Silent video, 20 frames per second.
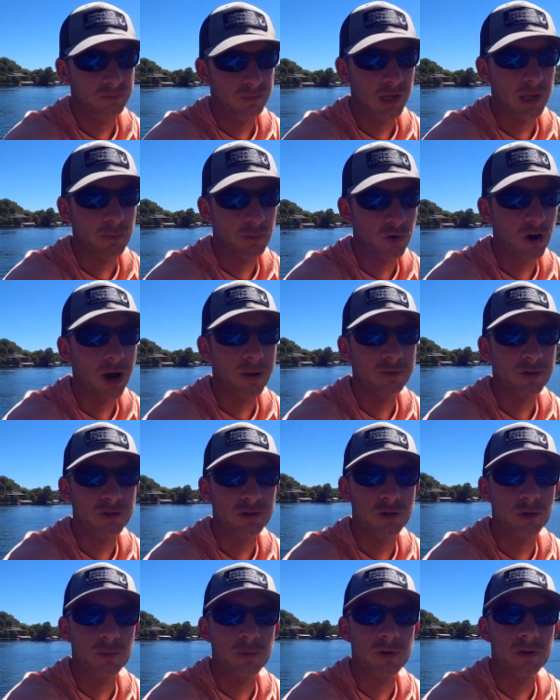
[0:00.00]
keep your
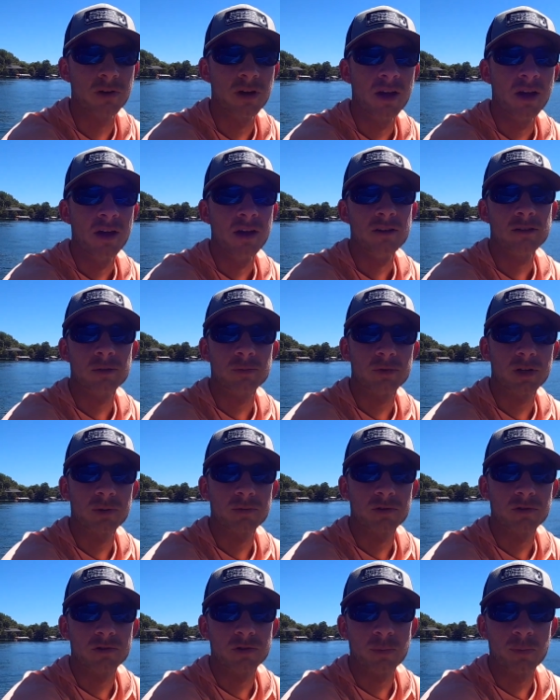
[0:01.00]
options open.
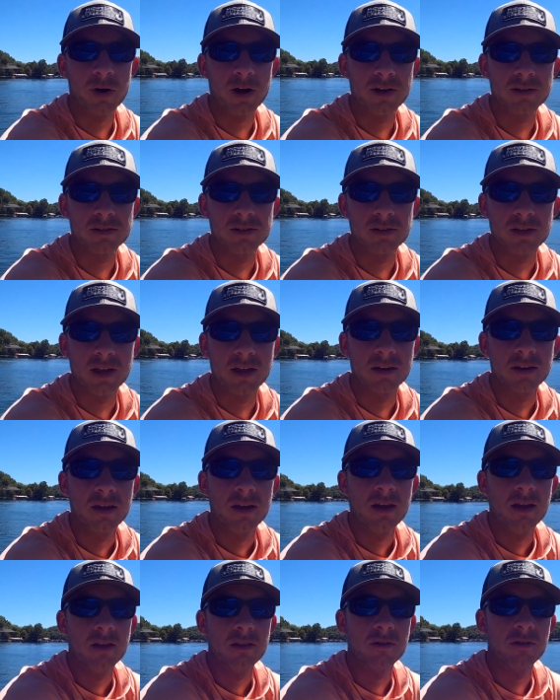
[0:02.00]
Sometimes they'll surprise you that
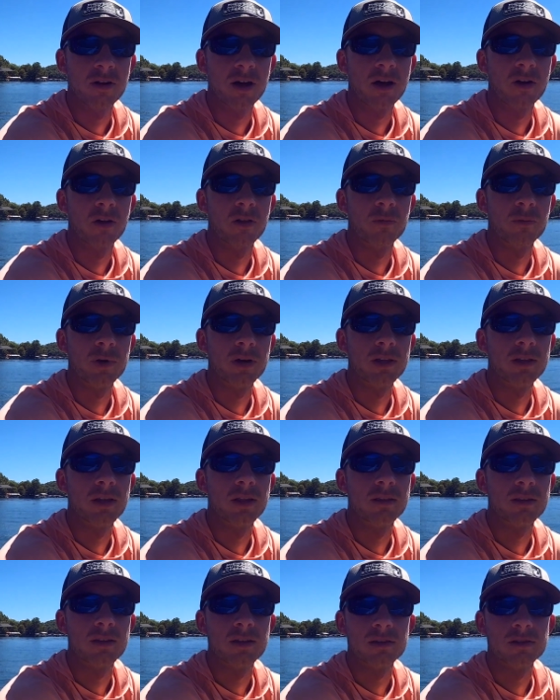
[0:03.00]
they're not all the way in
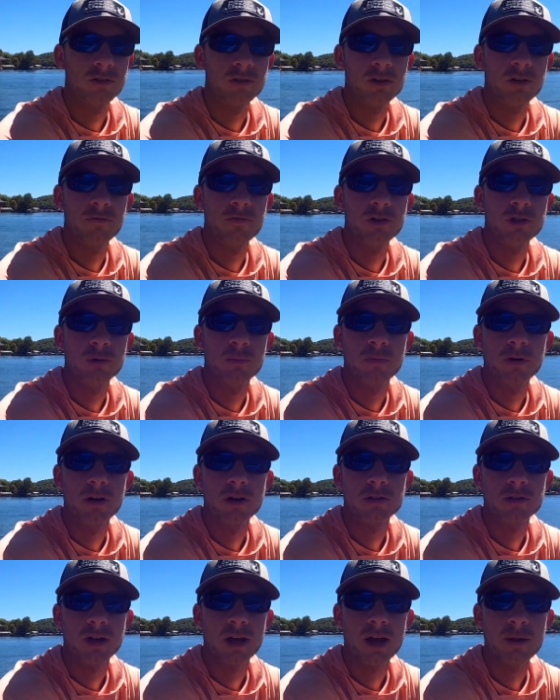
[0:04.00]
that thing. So let's go fish and
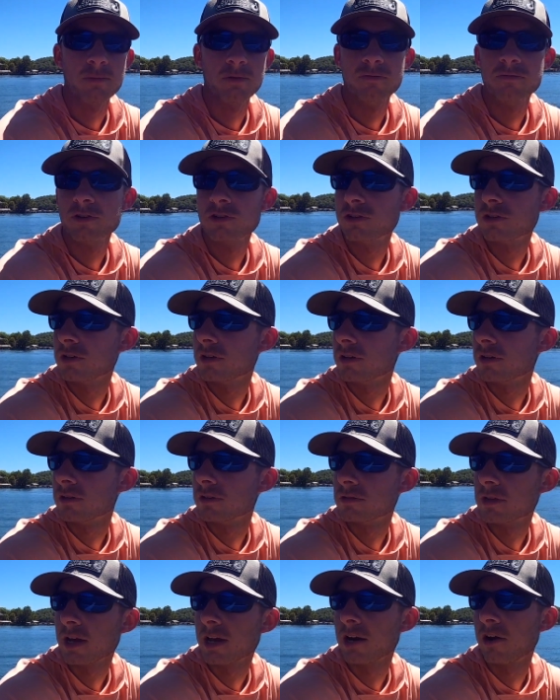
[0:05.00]
brush. I've been fishing
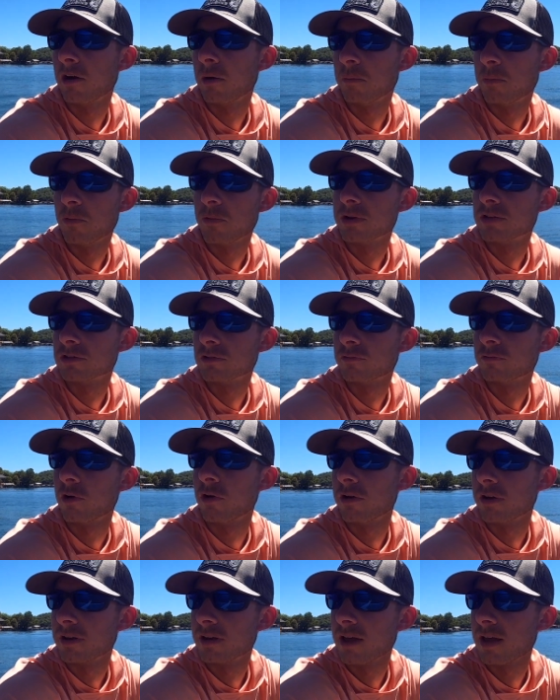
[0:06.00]
secondary points so
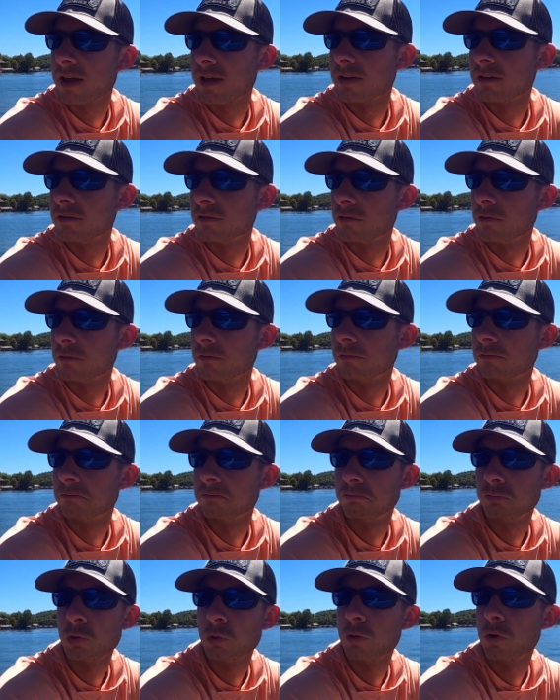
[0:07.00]
far today, doing
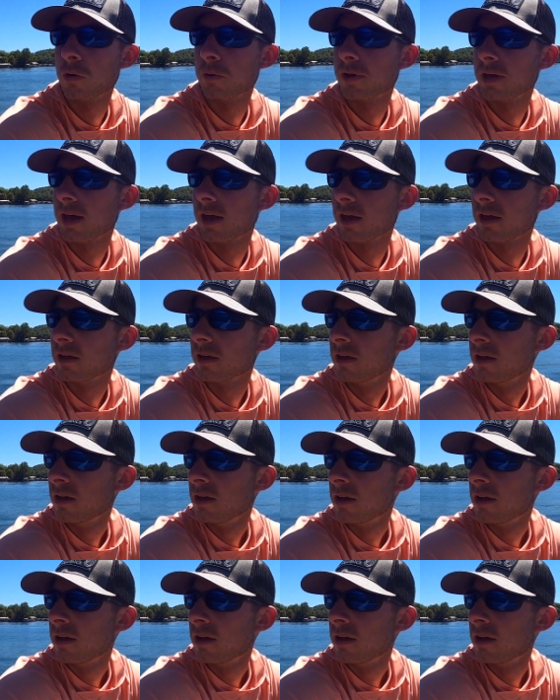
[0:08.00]
doing okay.